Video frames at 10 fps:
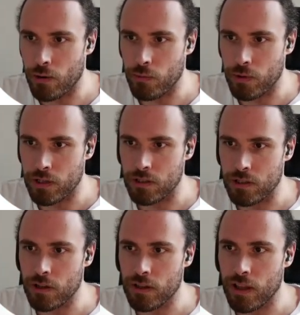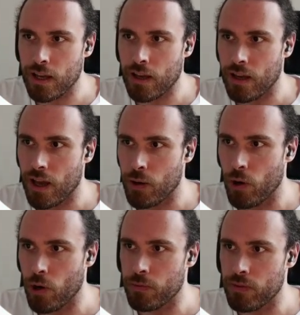what does it look like? I
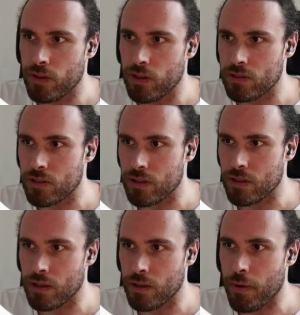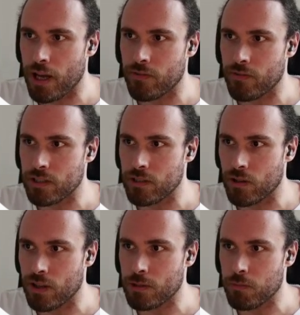will open the
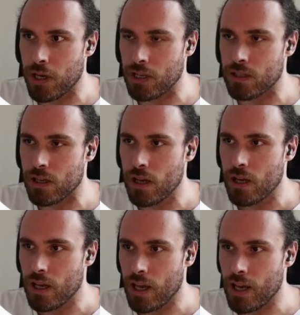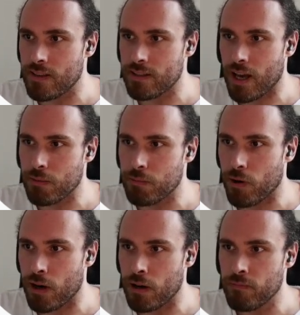bidirectional links page in the
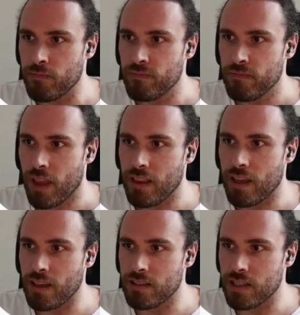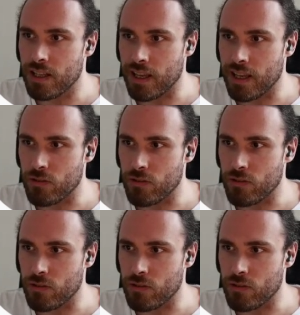sidebar, and then you see the linked